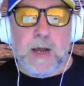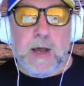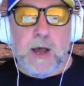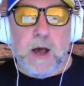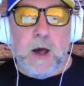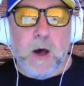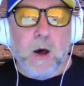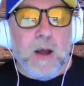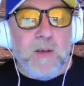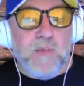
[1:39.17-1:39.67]

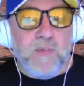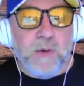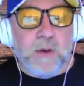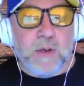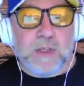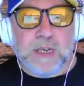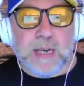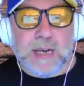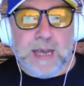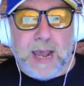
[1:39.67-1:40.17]
I
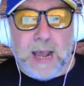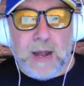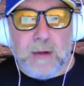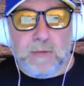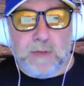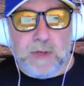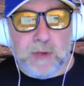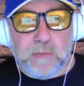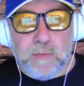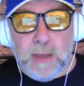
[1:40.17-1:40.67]
first
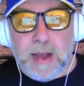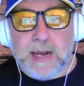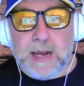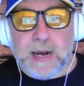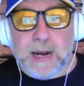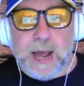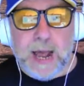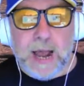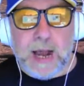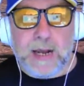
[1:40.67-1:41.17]
encountered
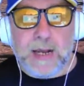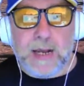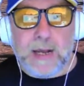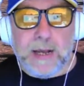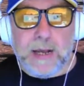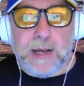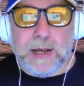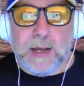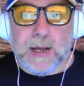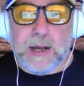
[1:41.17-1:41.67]
Mecalac
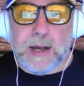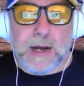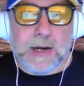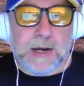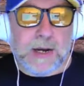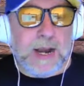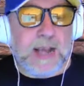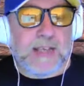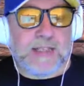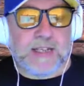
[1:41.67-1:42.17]
at
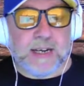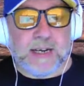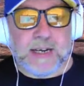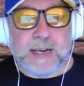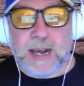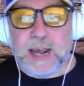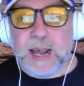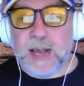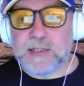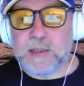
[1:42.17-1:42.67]
an SED
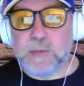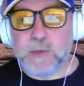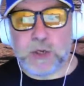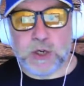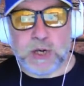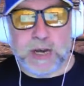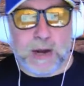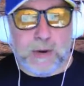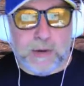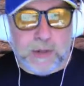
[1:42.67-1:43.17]

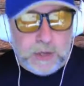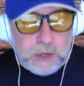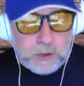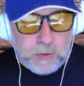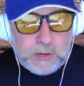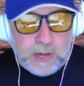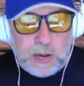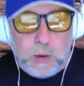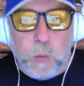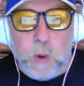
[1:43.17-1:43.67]
exhibition here in the
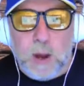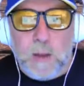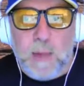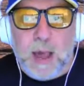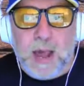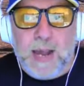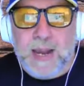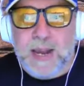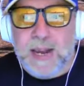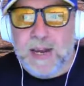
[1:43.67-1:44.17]
UK way
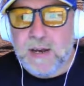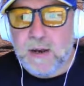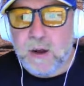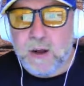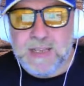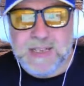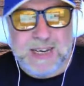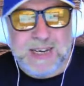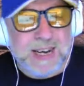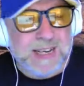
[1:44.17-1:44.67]
back in
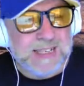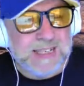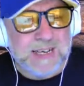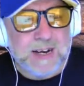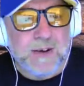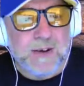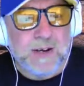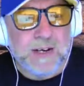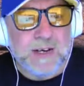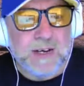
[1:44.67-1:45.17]

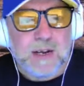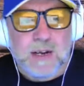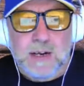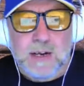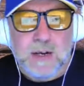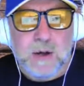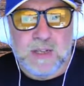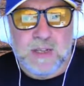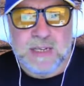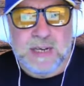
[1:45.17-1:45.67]
1989,
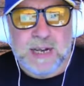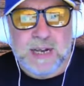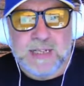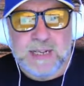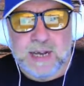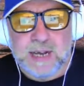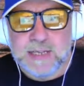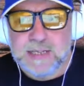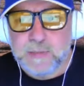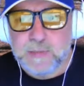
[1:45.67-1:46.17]

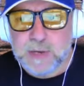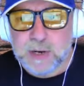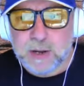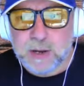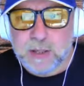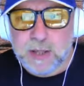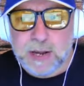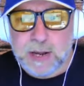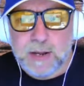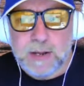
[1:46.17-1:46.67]
1988, something
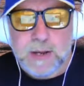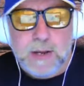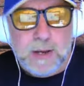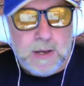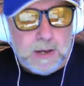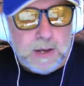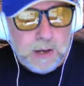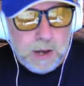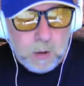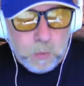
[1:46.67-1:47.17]
like that.
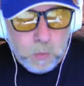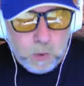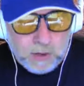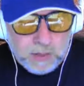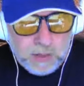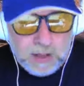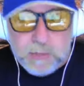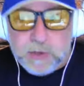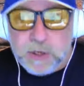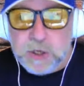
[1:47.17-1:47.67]
And one
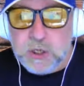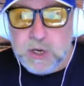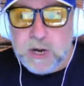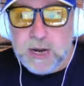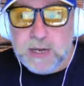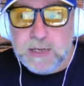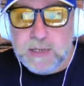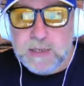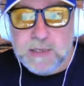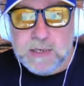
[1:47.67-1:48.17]
of their
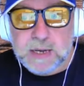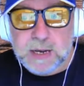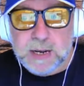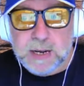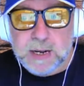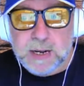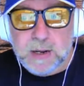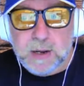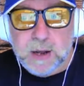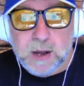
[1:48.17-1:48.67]
machines,
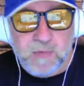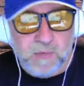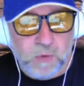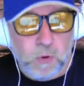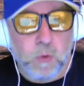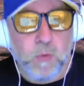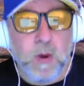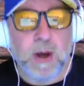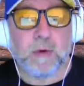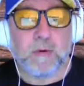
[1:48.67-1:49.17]
a
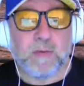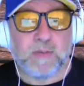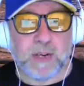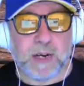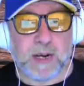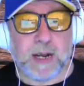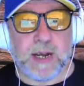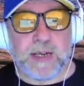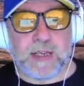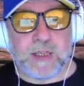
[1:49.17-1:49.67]
forerunner of
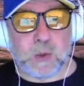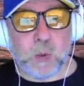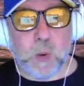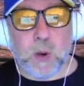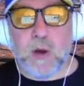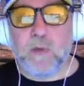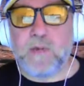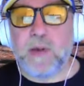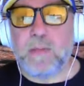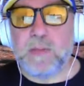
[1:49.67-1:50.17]
today's
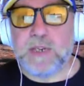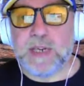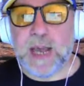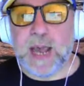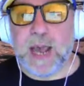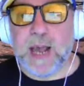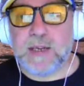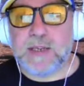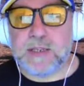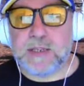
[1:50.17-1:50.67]
12
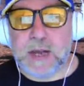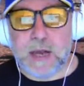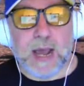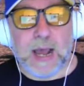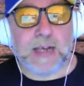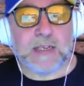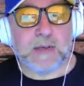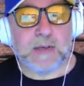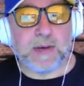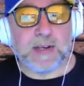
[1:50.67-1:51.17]
MTX
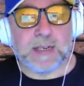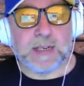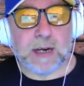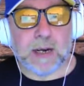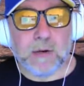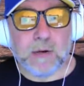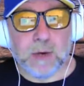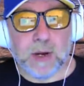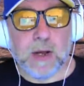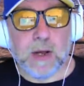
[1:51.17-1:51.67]
excavator
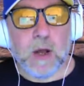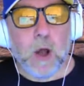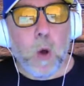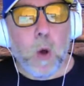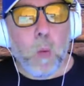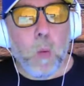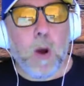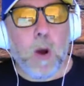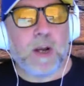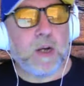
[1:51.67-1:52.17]
loader,
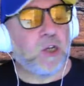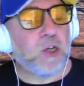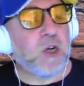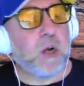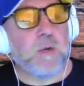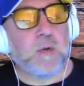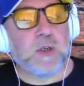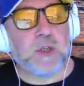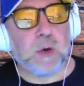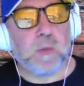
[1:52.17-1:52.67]
won a
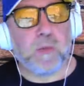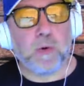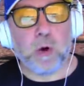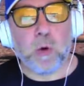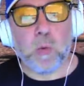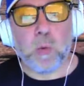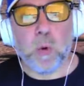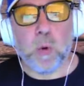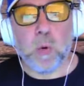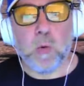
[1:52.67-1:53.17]

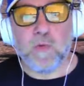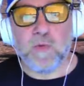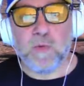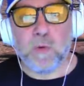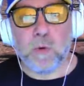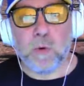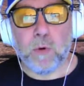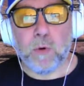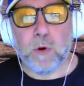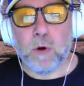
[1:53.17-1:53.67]
Showstopper Award
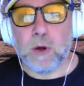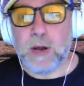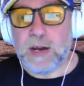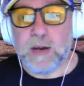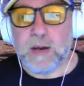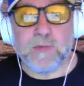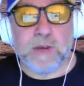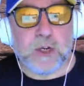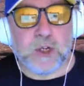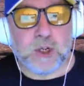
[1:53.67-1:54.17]
for
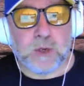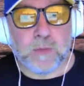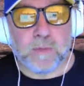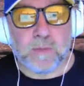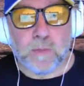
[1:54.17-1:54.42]
innovation.